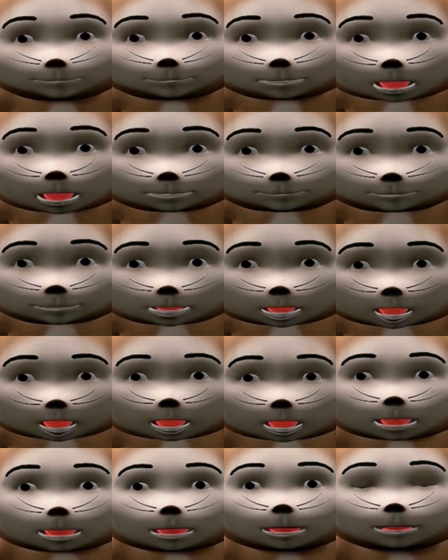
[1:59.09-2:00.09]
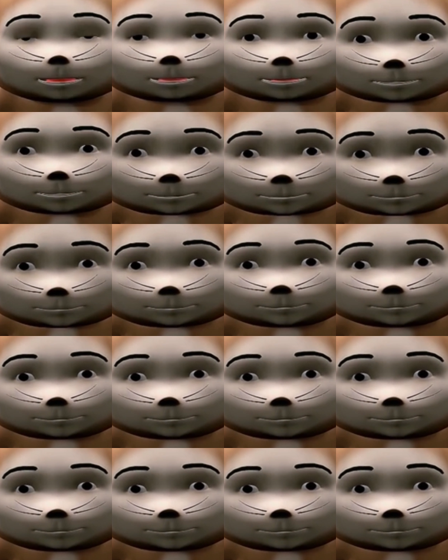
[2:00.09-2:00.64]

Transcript: and so many others.